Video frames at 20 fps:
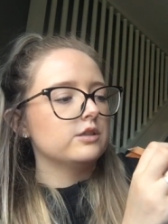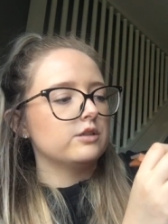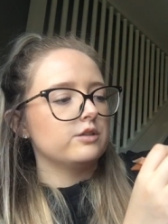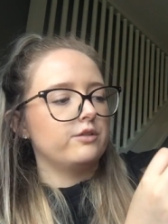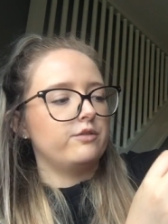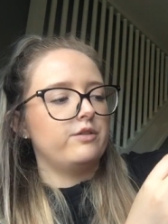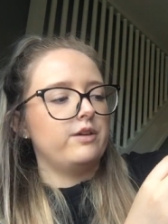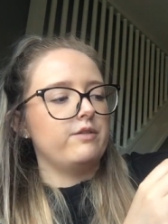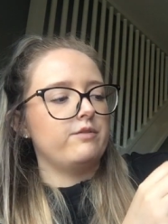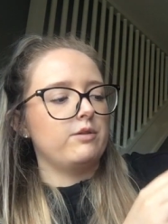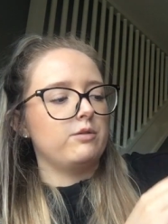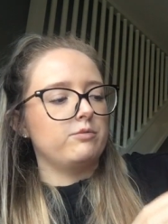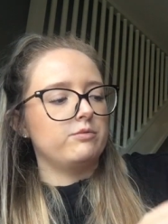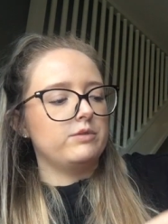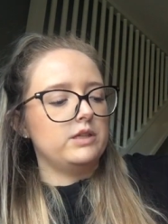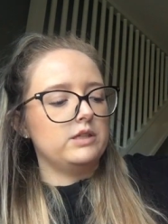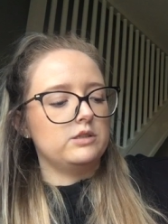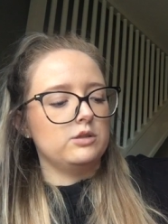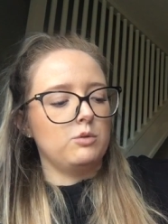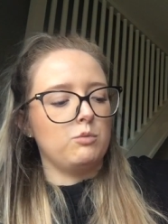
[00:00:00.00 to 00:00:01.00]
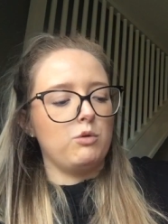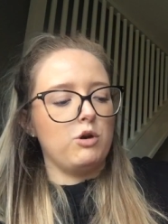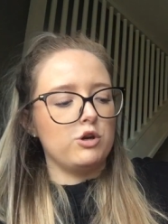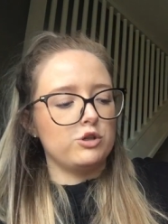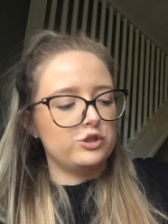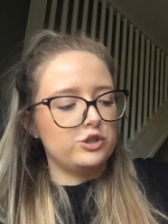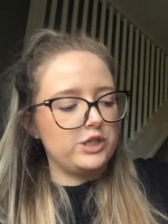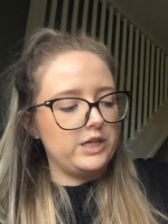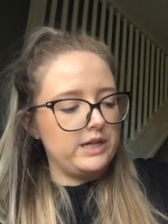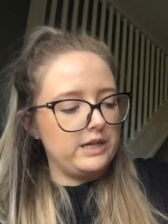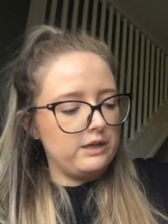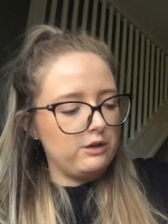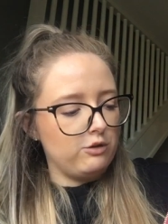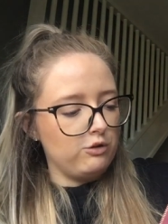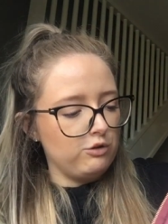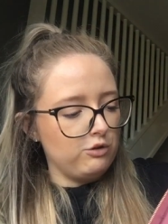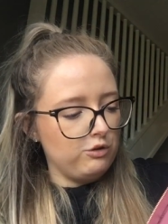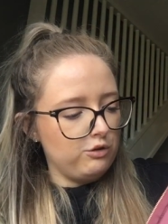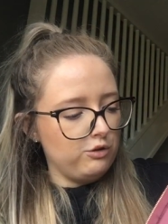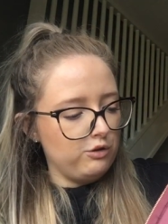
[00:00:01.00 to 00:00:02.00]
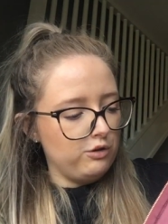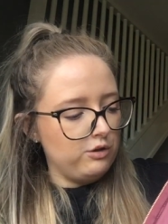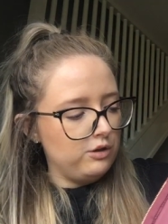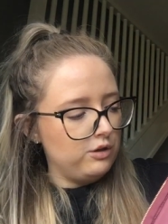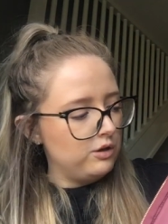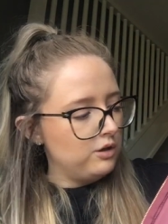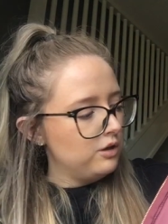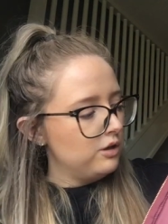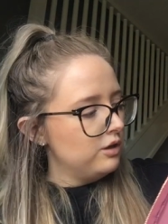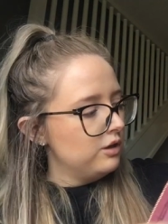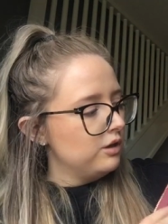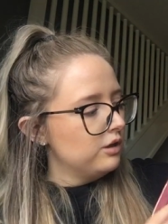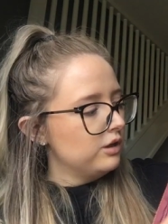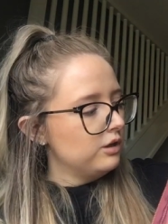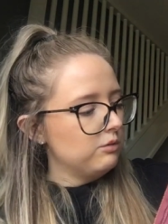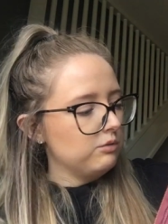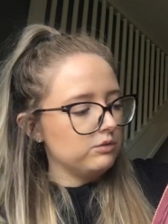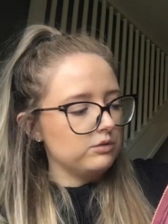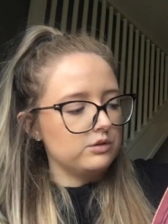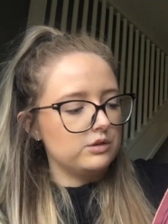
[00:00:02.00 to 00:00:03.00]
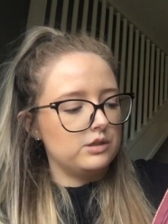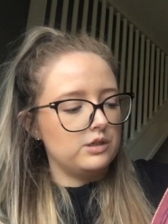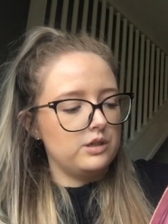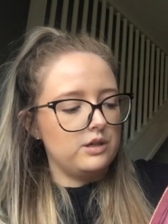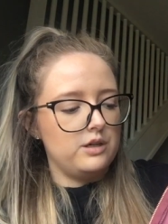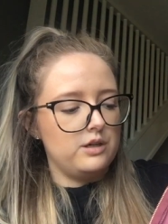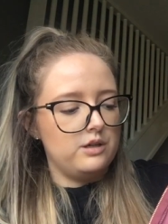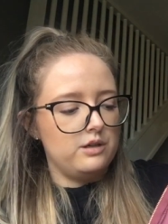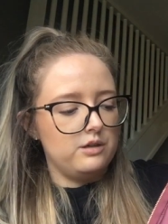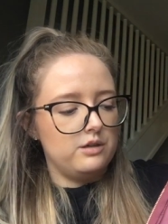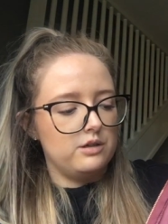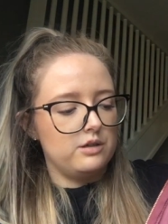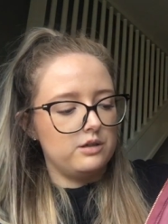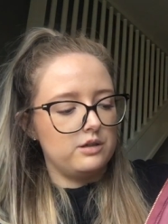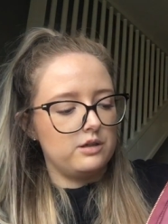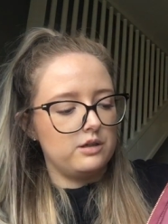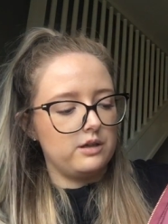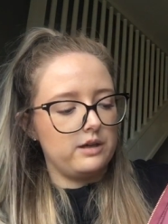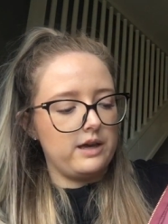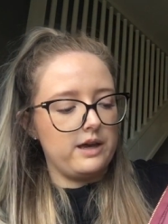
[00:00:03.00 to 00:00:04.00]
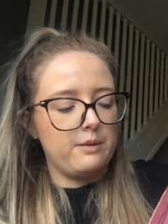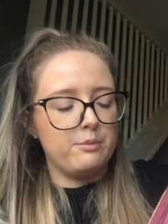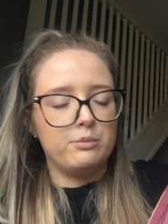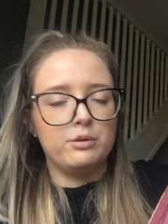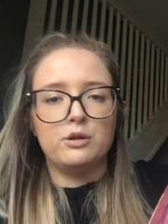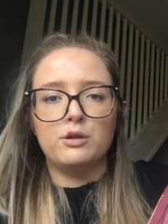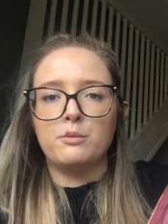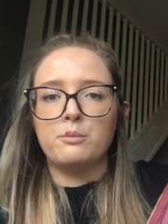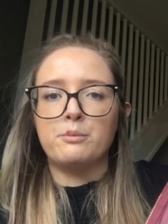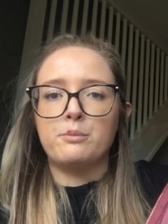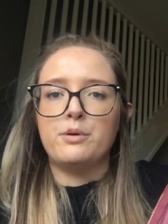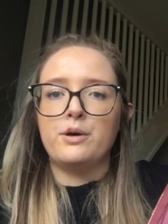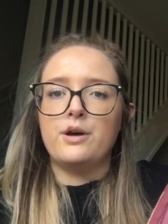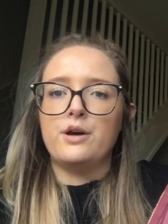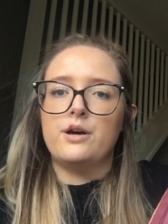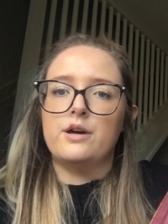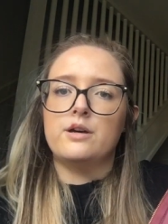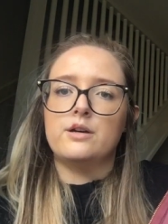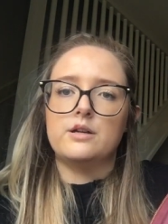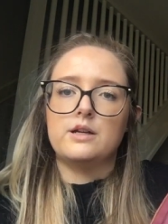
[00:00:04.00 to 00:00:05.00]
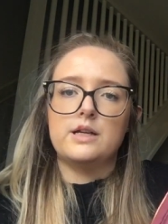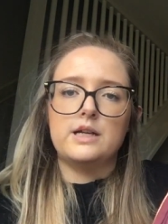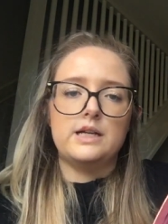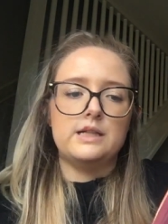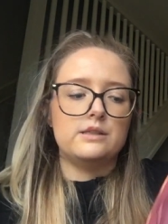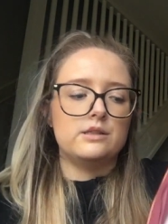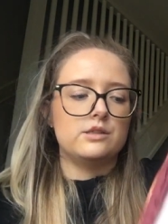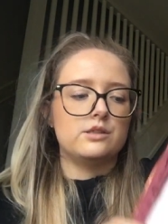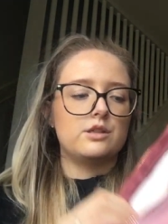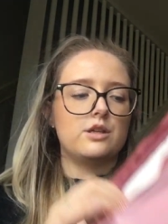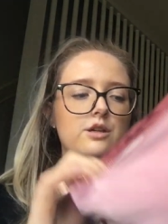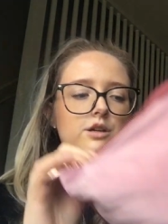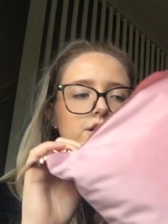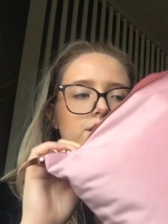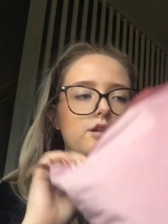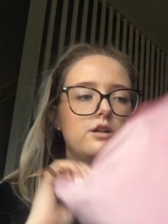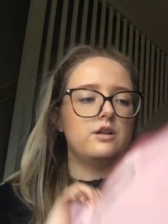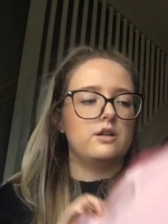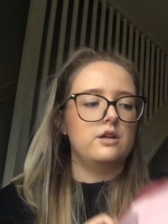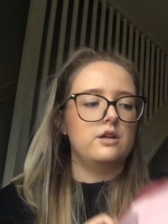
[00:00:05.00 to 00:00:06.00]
so if you ever need to wash it or you want to get a plumper insert,